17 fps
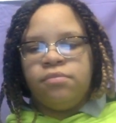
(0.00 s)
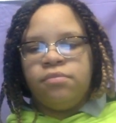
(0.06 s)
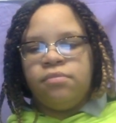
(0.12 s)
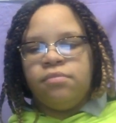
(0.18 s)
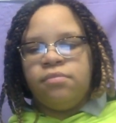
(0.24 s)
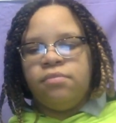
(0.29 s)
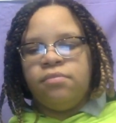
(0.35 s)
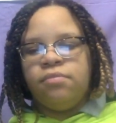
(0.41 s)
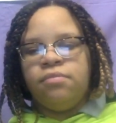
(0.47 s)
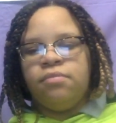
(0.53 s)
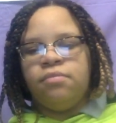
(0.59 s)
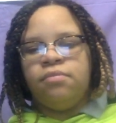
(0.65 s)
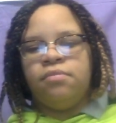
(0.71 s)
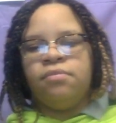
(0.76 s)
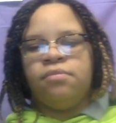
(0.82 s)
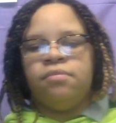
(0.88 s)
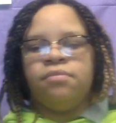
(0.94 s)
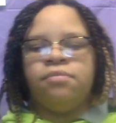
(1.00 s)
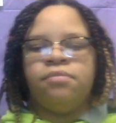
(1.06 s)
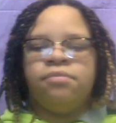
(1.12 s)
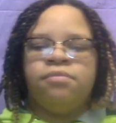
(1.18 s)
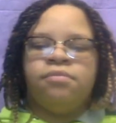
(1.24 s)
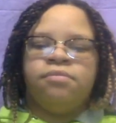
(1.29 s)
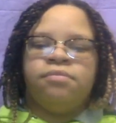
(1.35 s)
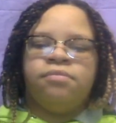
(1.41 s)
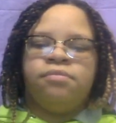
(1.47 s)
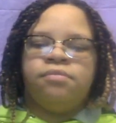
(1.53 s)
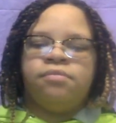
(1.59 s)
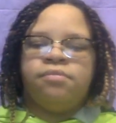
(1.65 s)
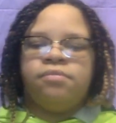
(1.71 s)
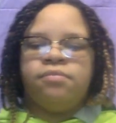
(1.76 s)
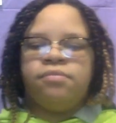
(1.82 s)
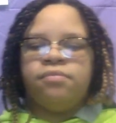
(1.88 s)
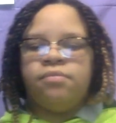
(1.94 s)

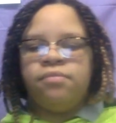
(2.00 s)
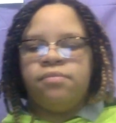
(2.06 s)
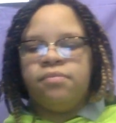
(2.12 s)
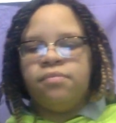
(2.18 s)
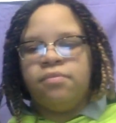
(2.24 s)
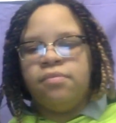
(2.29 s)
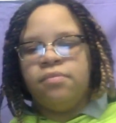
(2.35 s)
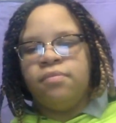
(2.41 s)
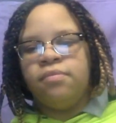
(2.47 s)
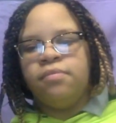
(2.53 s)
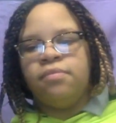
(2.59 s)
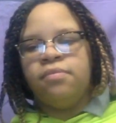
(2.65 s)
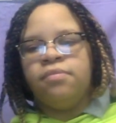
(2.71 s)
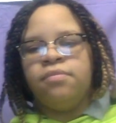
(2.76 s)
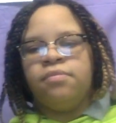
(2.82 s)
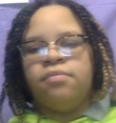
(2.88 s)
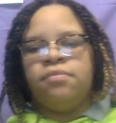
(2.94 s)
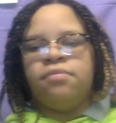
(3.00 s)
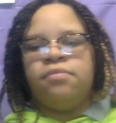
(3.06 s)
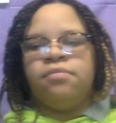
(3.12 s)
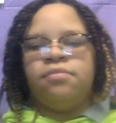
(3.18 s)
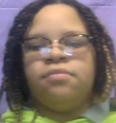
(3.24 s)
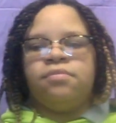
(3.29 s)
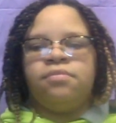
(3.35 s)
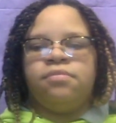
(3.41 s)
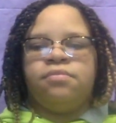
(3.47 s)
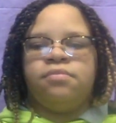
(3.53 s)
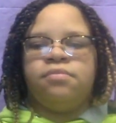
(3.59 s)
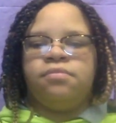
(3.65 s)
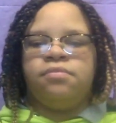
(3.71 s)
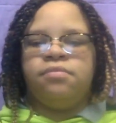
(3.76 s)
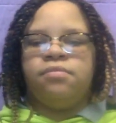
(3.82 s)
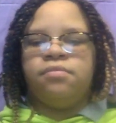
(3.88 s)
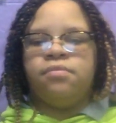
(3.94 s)

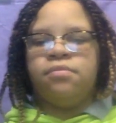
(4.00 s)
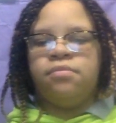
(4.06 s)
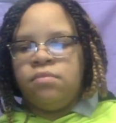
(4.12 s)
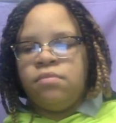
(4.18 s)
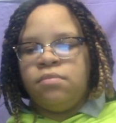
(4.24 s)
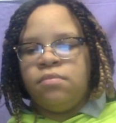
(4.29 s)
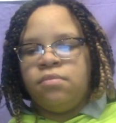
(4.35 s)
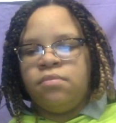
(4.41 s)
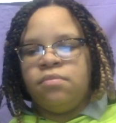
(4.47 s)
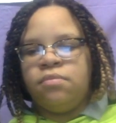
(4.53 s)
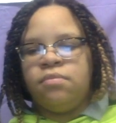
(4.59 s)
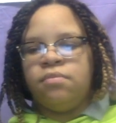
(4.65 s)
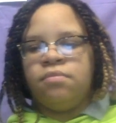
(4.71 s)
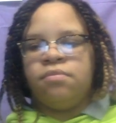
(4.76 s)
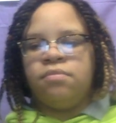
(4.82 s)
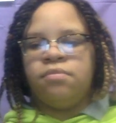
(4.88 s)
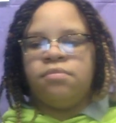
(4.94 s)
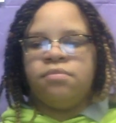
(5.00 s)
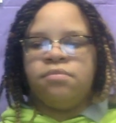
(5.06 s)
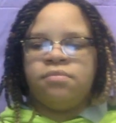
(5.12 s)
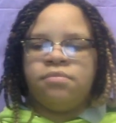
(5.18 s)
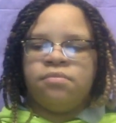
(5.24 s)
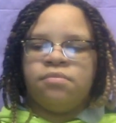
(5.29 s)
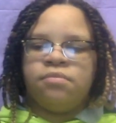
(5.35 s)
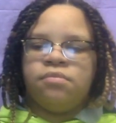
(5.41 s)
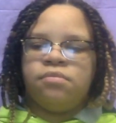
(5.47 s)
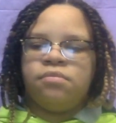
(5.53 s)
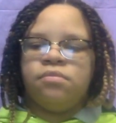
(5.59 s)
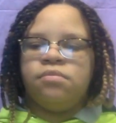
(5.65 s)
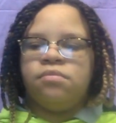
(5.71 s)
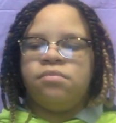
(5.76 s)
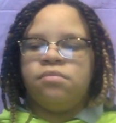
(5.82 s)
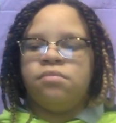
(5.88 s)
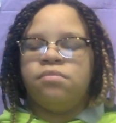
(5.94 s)

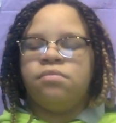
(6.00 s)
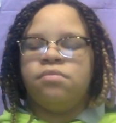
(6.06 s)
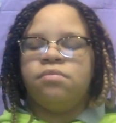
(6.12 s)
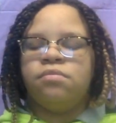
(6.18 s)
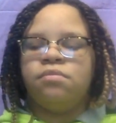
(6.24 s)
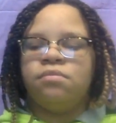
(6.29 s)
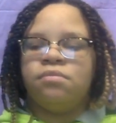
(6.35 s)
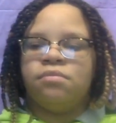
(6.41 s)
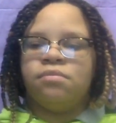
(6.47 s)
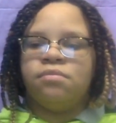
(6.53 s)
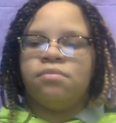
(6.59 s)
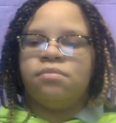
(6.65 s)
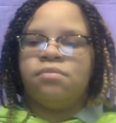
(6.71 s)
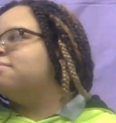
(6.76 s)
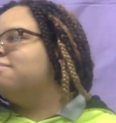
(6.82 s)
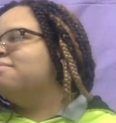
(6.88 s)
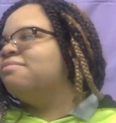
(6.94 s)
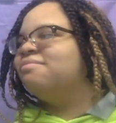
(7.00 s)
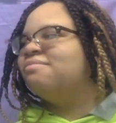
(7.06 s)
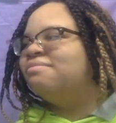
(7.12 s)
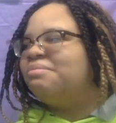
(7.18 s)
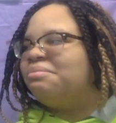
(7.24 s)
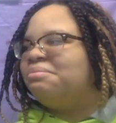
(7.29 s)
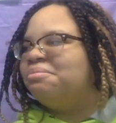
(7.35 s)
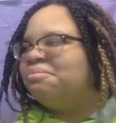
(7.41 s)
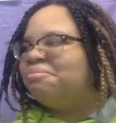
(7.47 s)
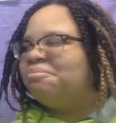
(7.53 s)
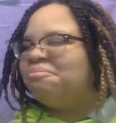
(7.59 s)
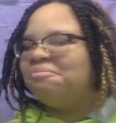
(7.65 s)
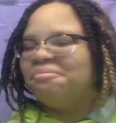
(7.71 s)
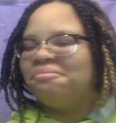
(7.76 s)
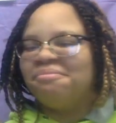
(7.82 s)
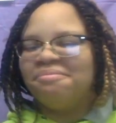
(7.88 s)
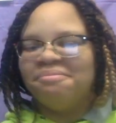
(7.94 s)
(not speaking)